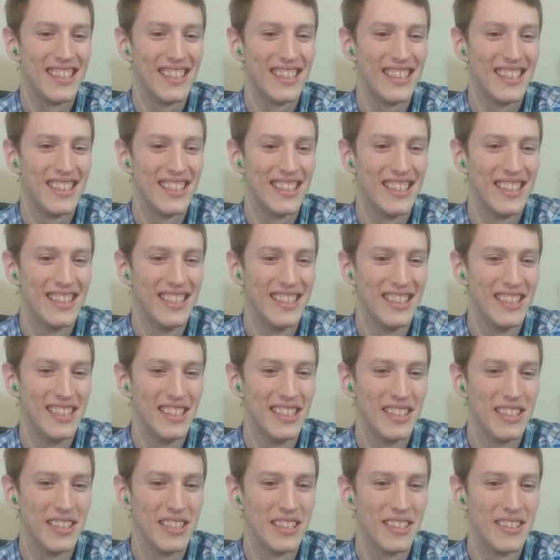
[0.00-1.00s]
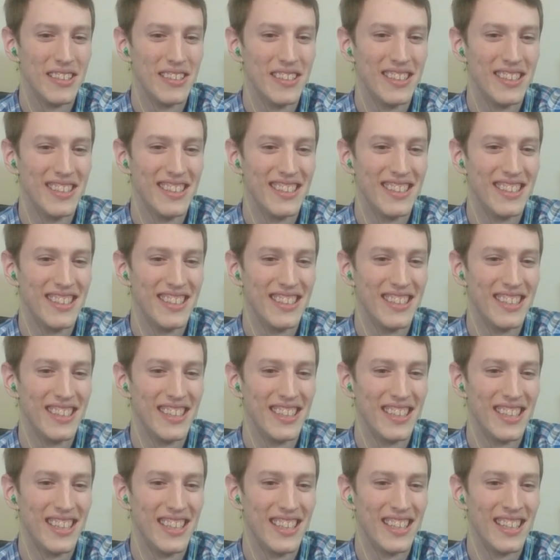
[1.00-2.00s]

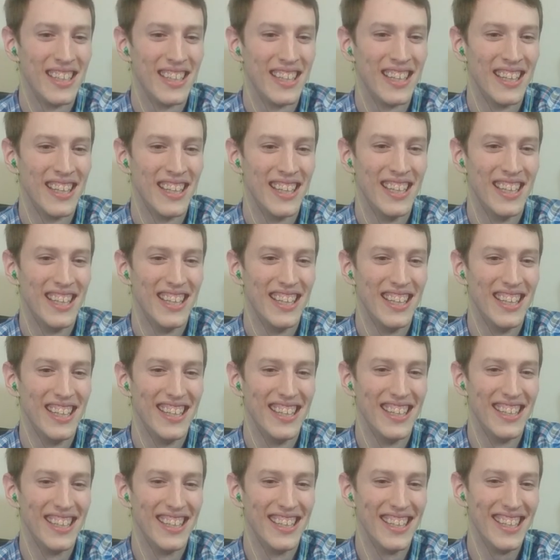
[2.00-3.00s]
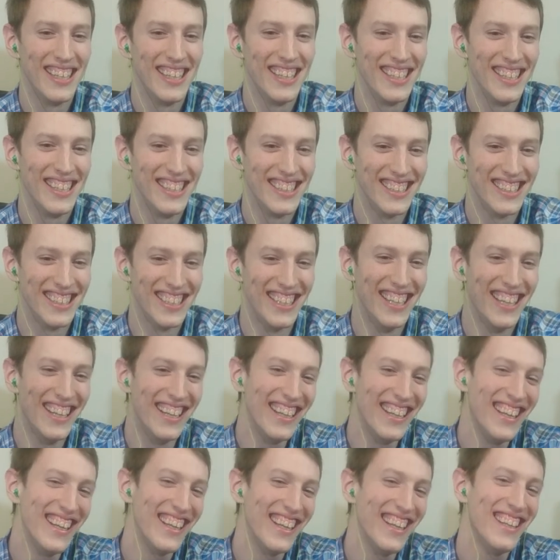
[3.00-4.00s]

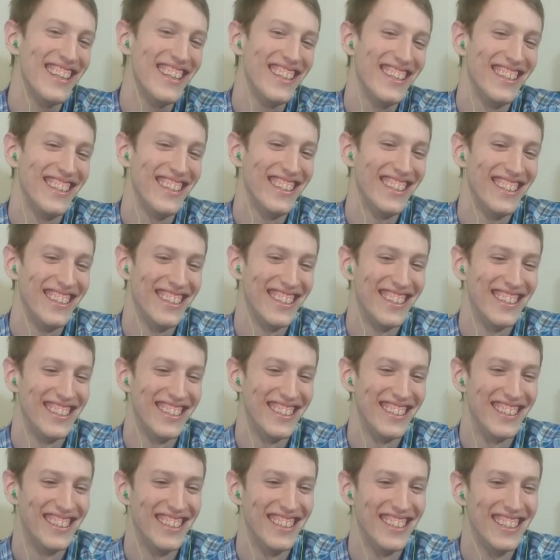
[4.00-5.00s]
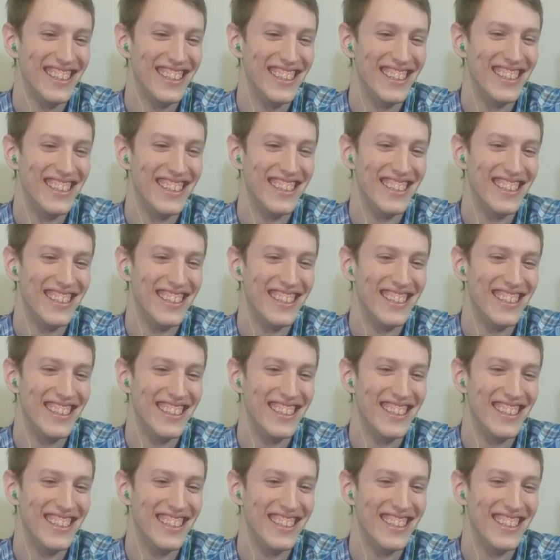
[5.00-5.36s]
(silent)